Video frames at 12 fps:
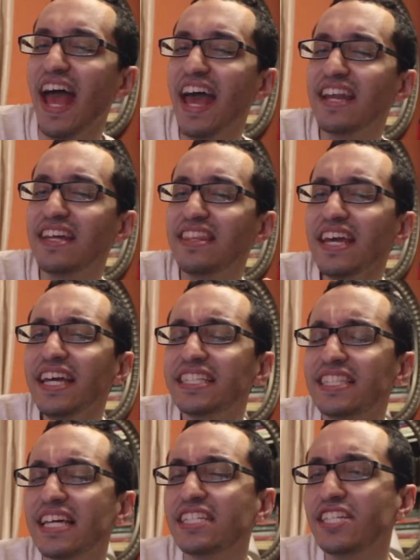And I think
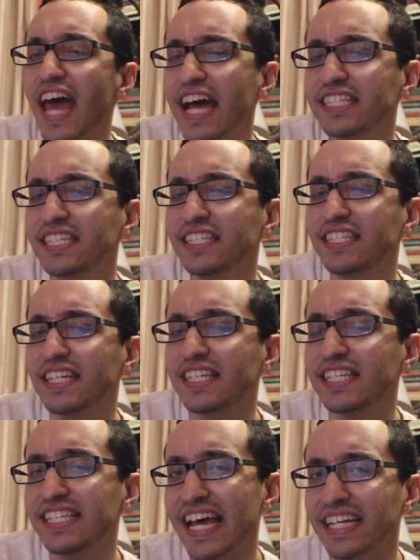it's that Jackson's
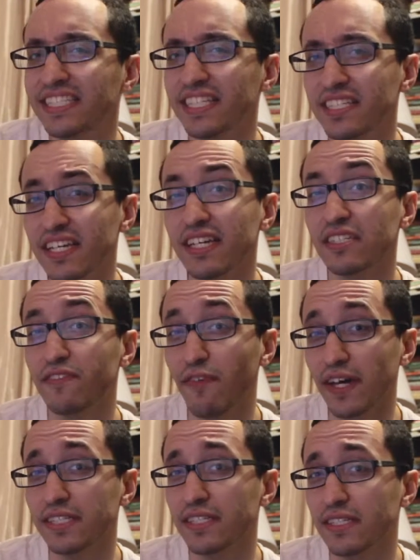descent into his
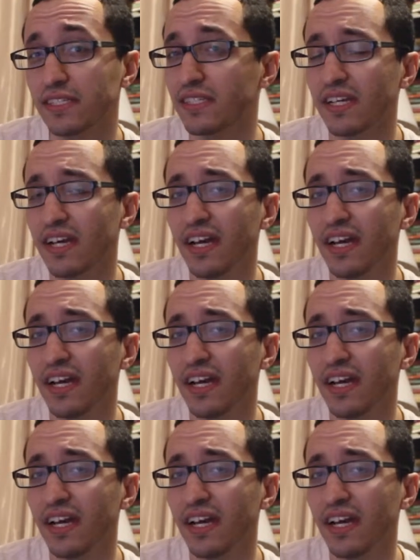vices